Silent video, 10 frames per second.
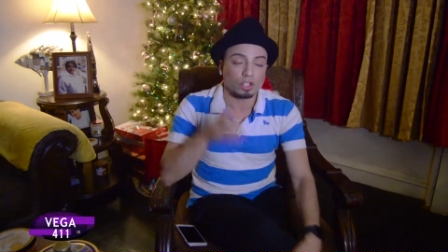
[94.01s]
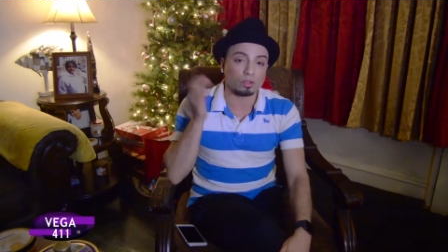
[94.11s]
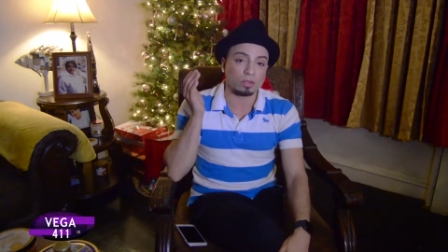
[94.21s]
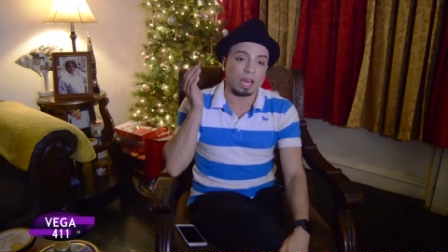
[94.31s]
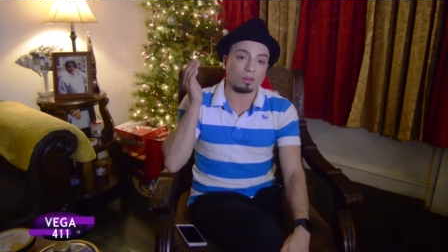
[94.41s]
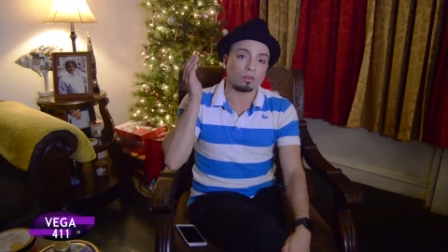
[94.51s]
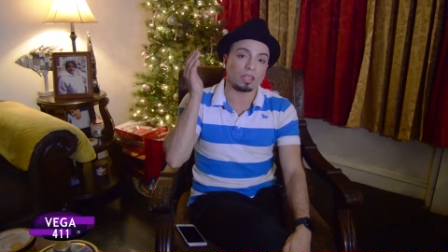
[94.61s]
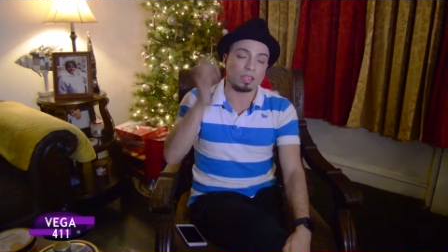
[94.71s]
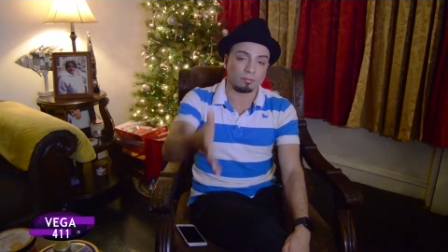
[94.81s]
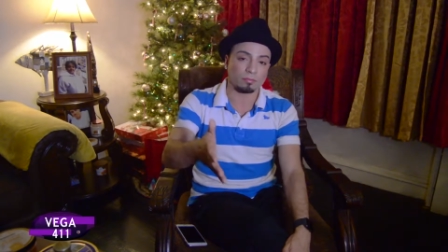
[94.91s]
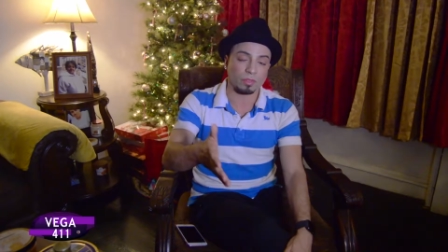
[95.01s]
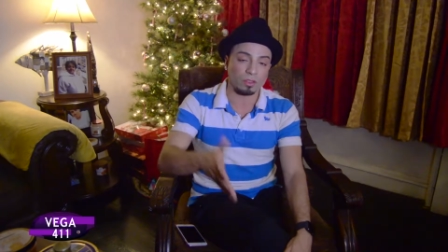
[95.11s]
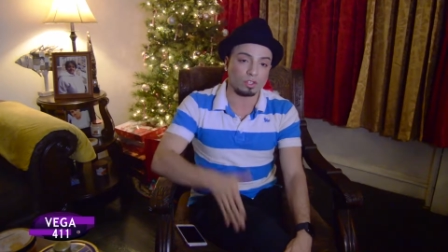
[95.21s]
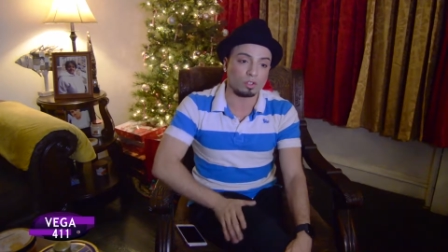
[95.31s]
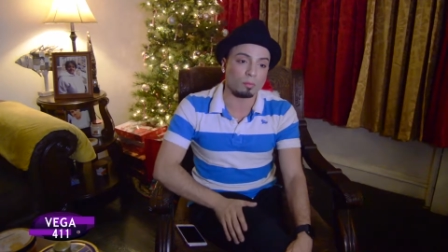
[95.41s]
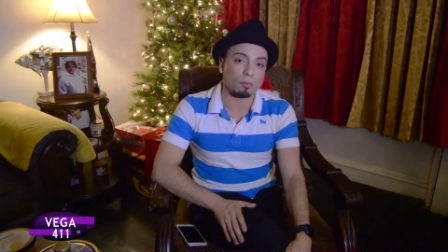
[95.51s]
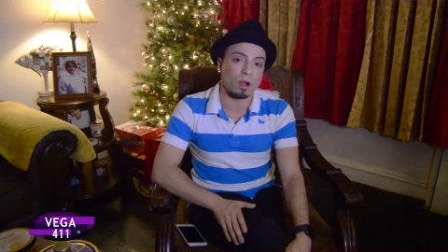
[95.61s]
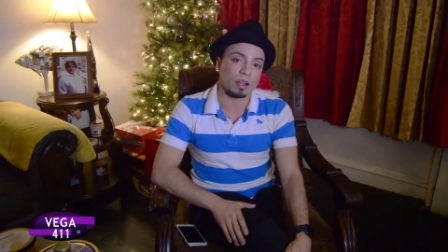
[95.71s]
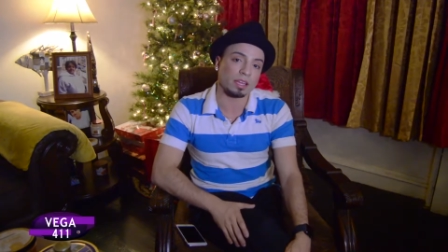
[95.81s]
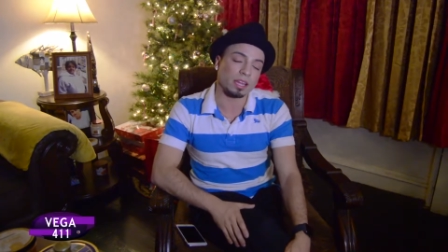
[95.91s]
to not only the
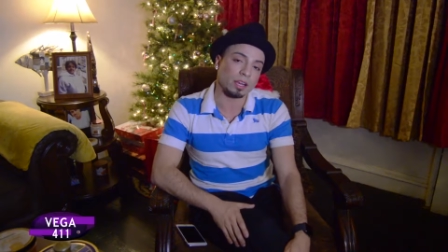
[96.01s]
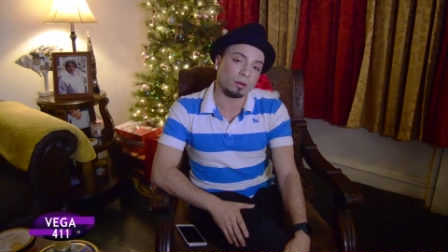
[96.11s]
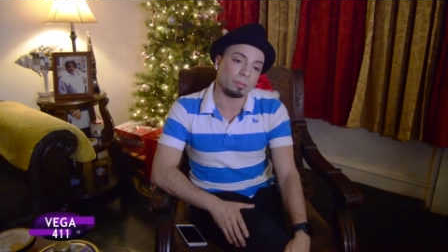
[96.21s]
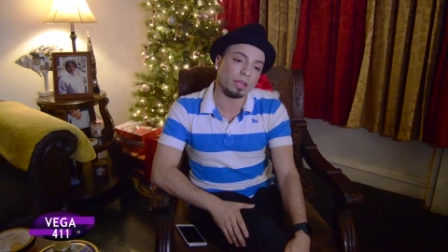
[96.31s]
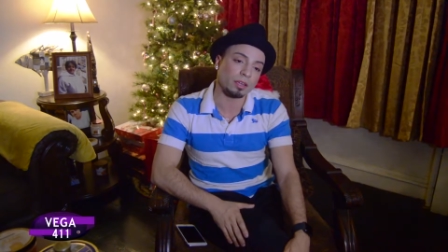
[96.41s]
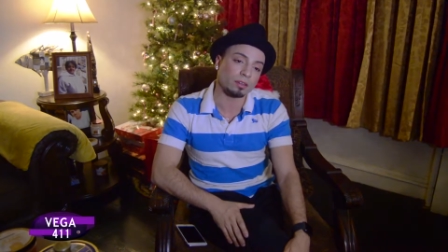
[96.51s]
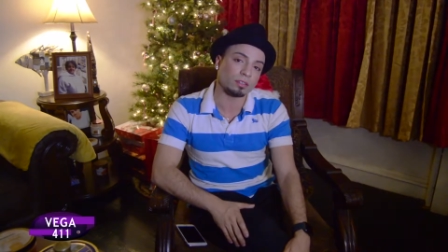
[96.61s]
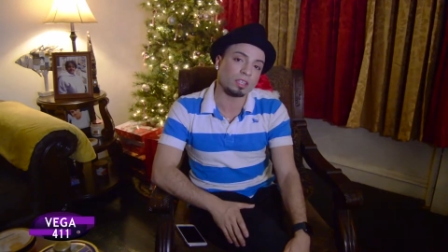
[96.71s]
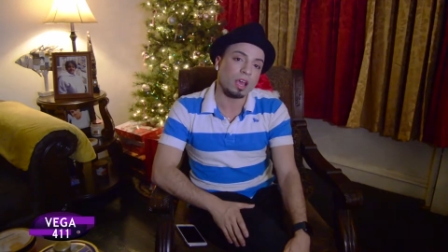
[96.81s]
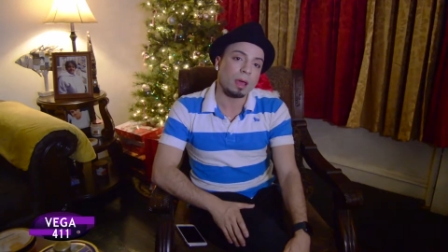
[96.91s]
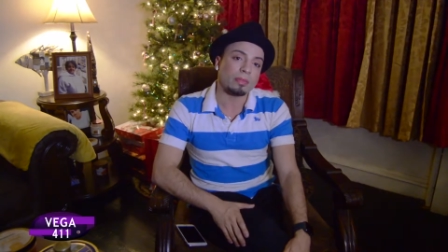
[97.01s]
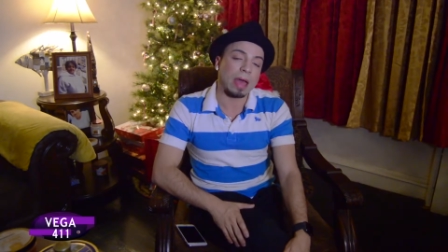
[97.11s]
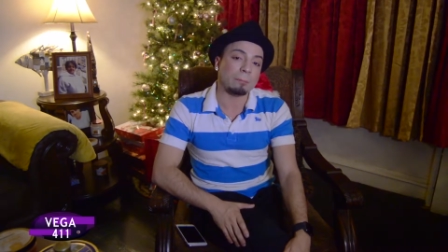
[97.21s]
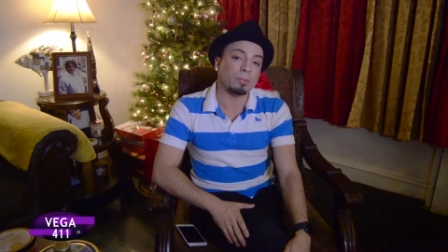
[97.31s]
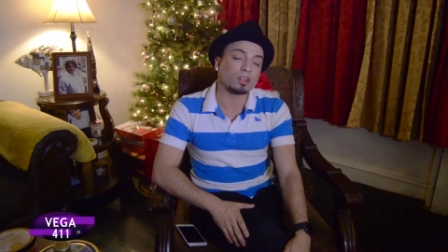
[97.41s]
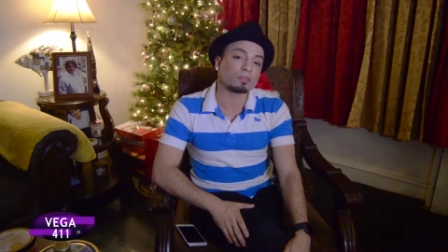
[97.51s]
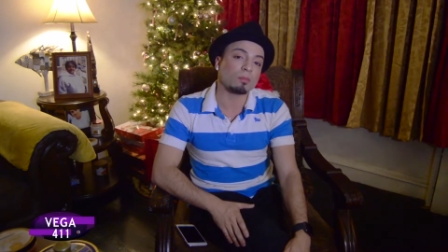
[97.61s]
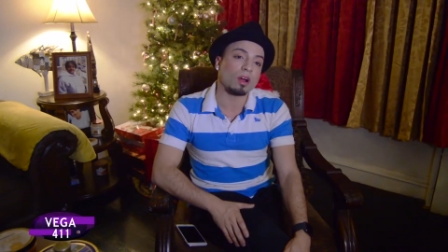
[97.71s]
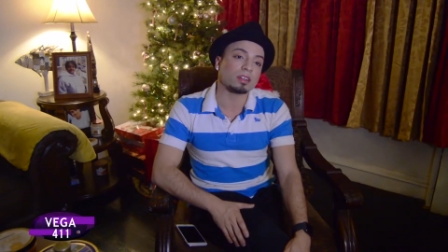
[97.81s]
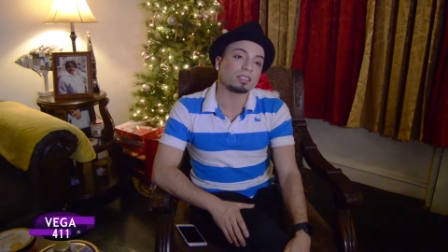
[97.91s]
supermarket and her peers that book
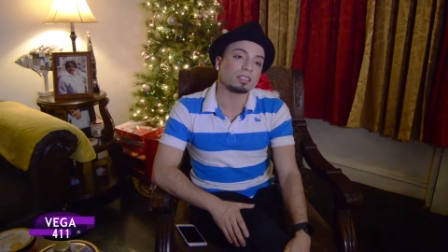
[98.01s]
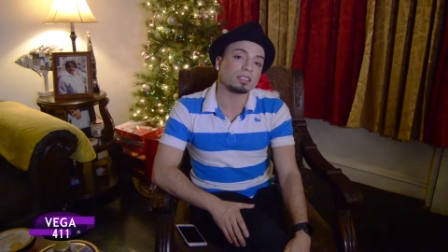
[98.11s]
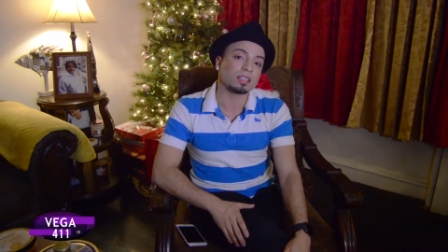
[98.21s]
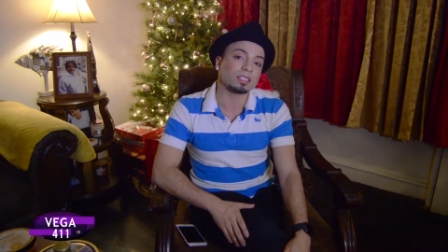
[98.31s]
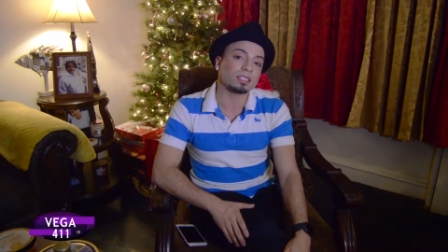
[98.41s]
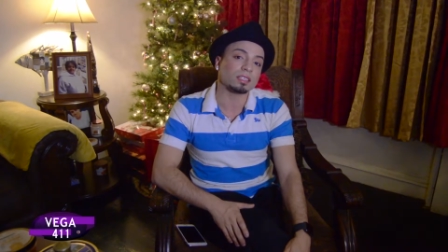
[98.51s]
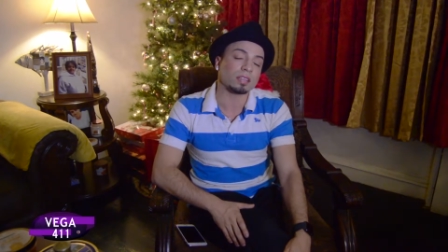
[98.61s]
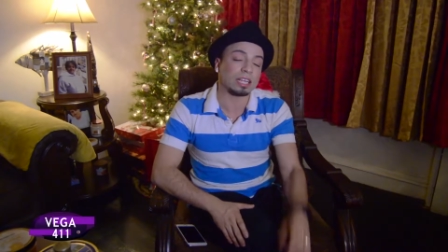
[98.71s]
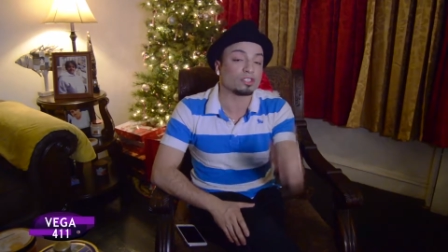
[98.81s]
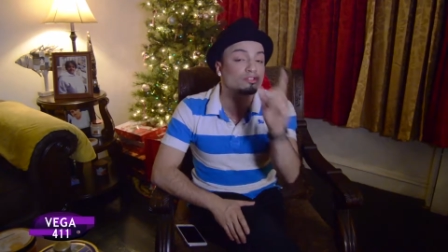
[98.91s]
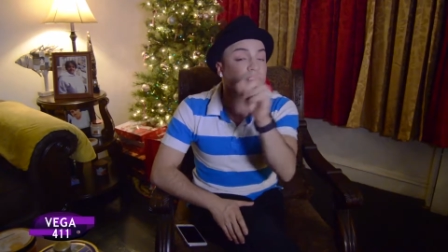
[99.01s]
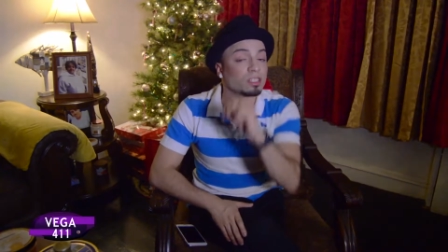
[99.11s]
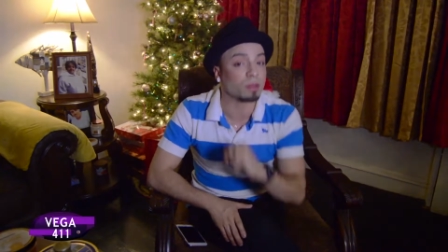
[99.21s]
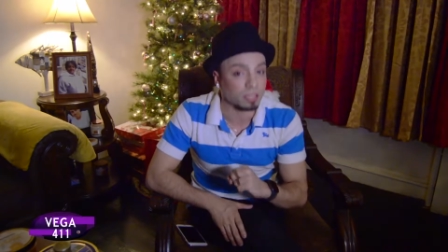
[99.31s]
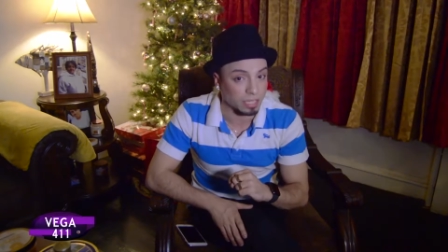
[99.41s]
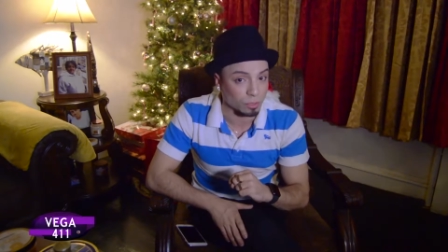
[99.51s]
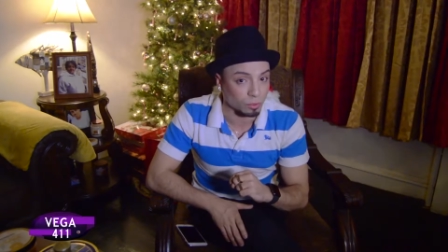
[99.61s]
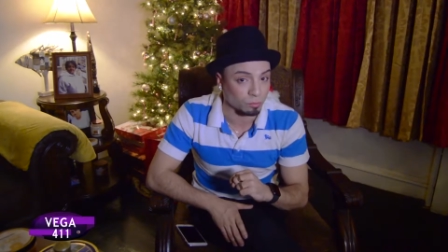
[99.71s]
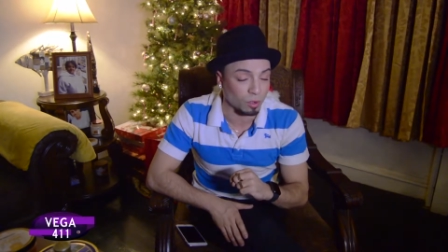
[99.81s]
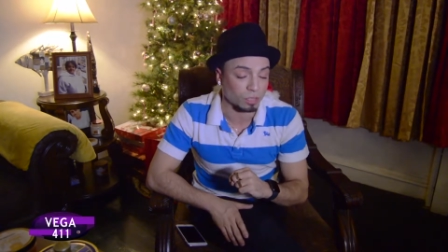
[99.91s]
smarts doesn't that street smarts
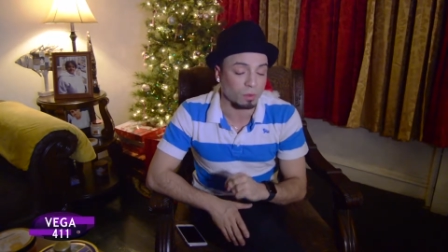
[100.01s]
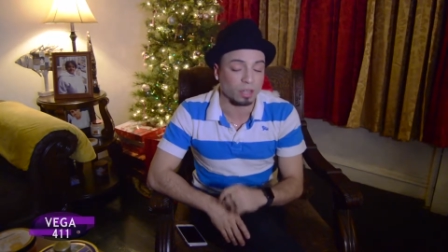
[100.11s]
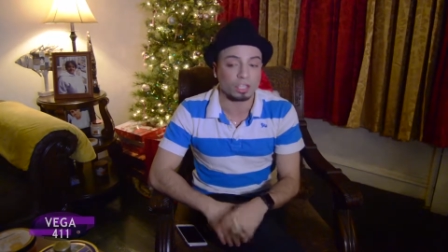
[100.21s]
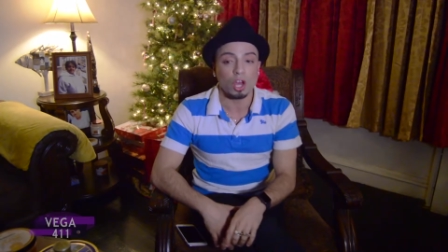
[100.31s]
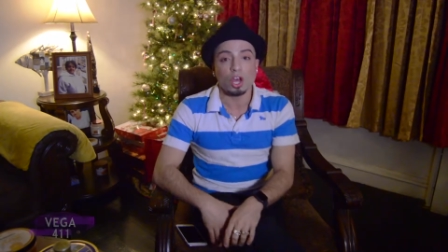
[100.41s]
equals book smarts